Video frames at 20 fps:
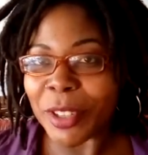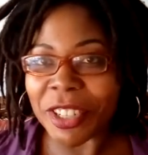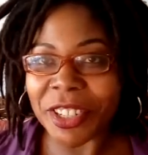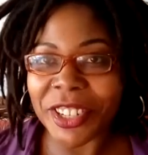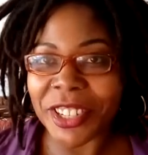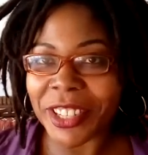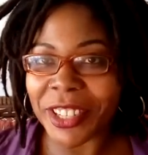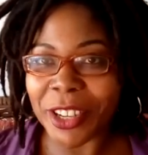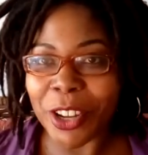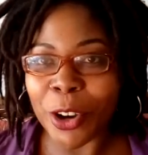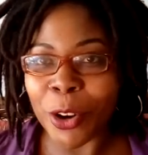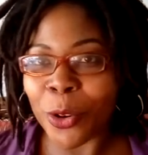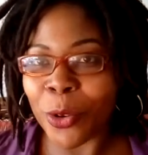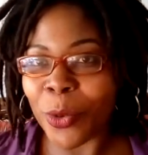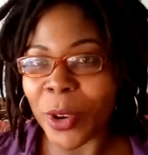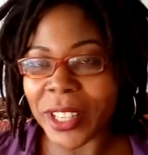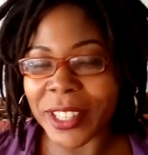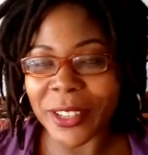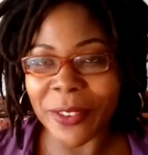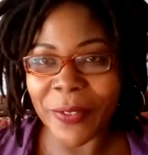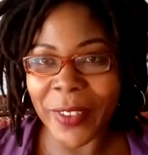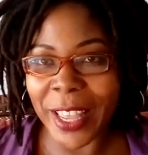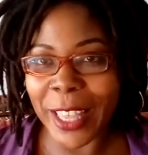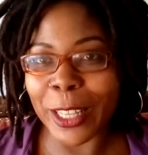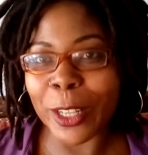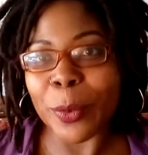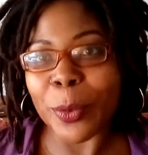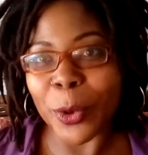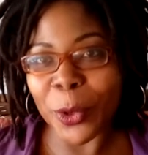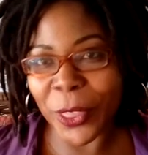You just know what's
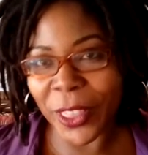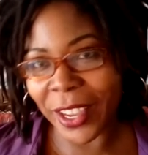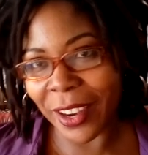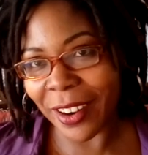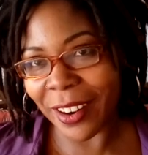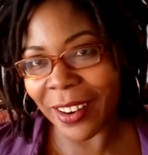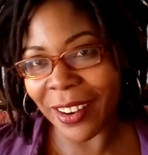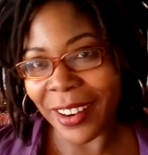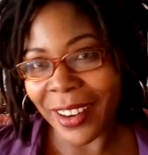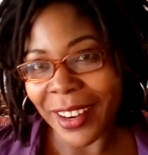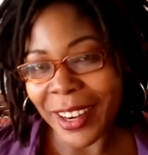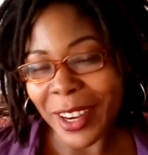available there.